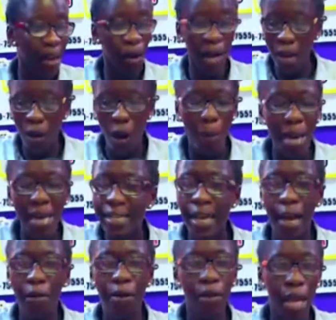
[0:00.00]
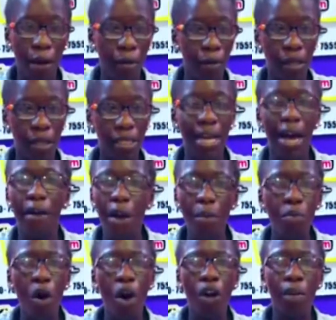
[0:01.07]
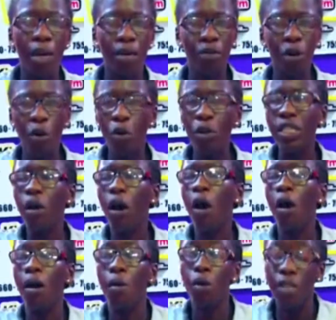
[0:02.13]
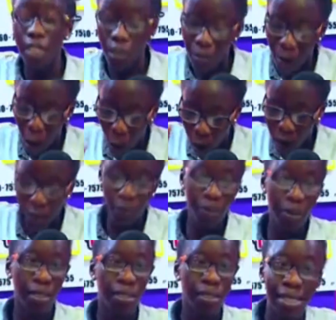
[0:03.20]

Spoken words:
like obe yare yare yare bi one man udin be call hospital